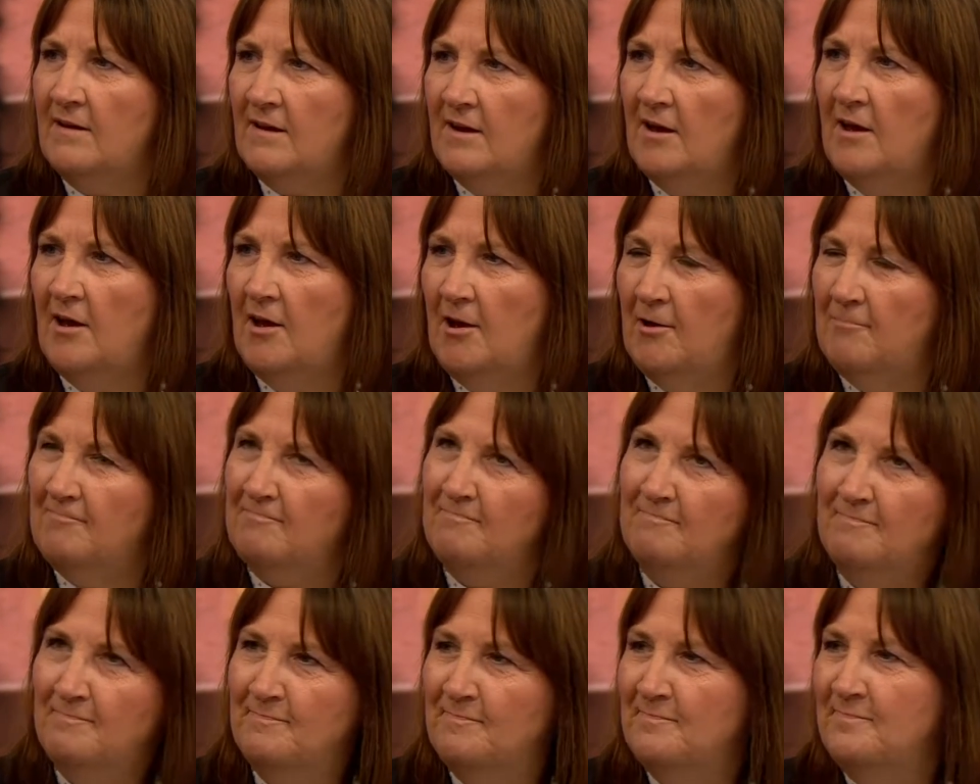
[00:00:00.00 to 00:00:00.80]

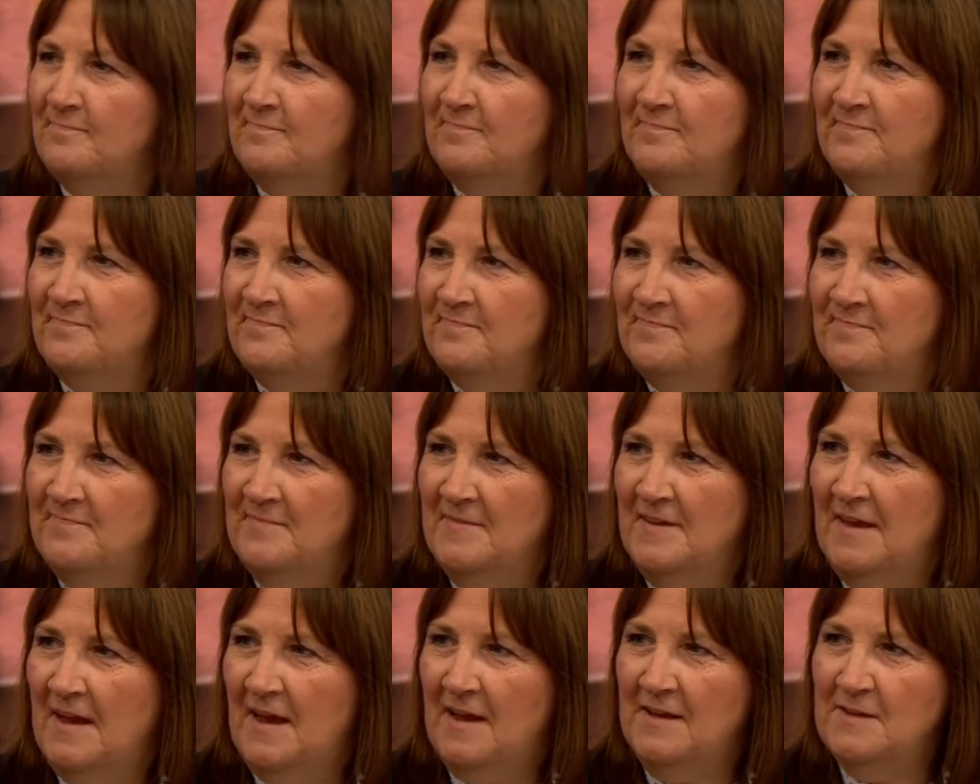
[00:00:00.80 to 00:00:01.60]
Um,
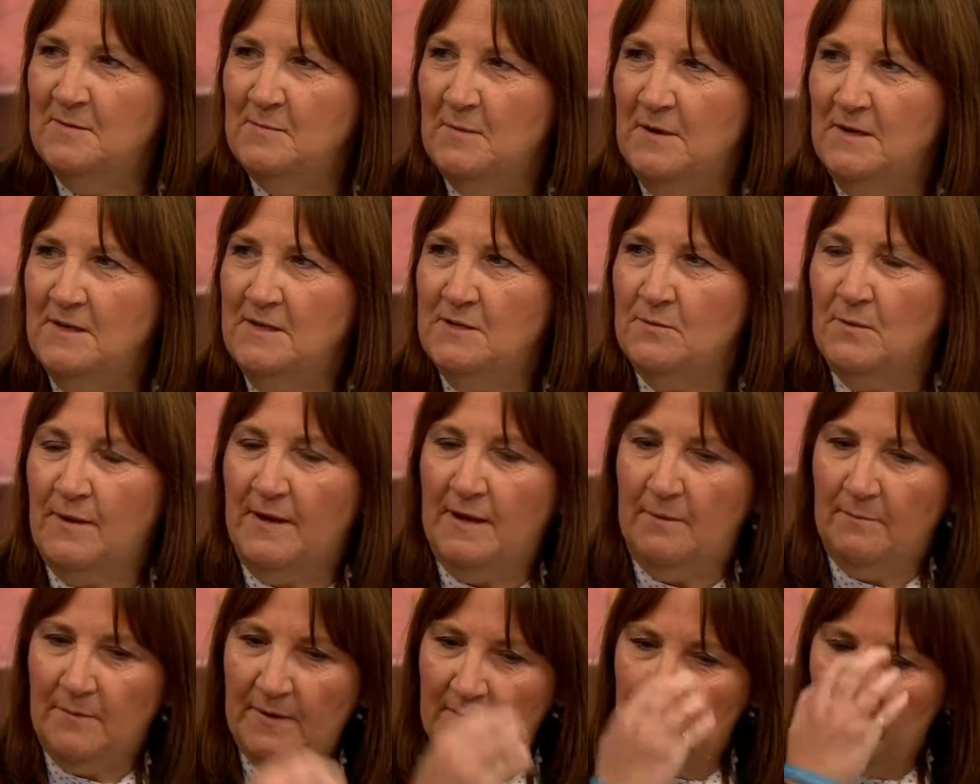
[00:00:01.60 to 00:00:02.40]
yeah, it's
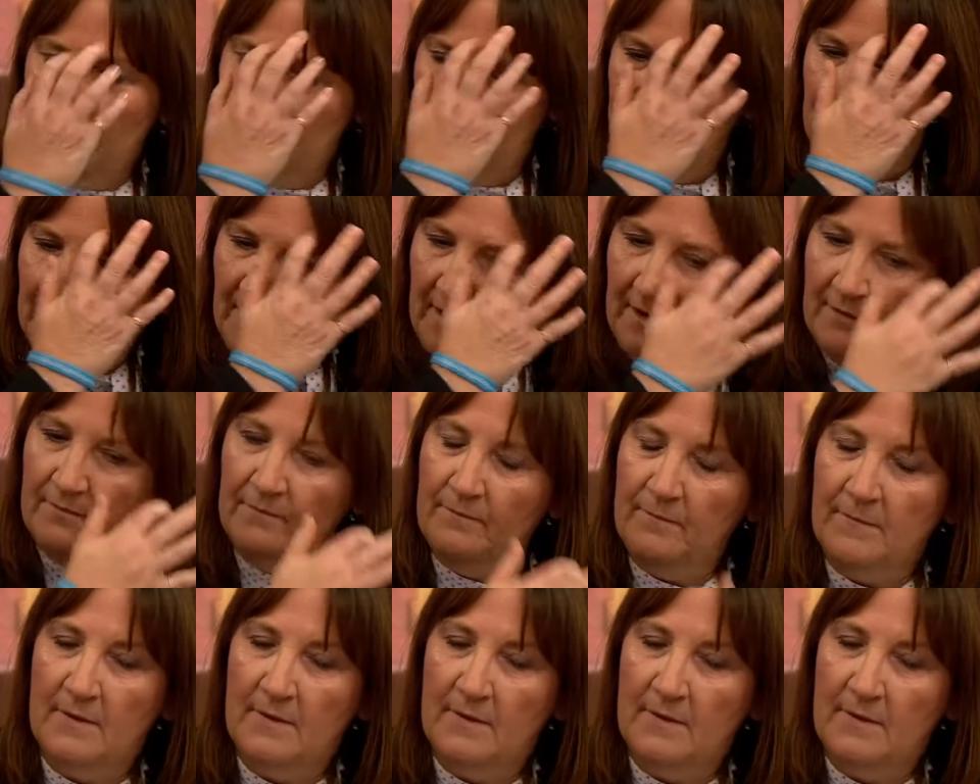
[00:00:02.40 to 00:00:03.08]
bittersweet, but you know,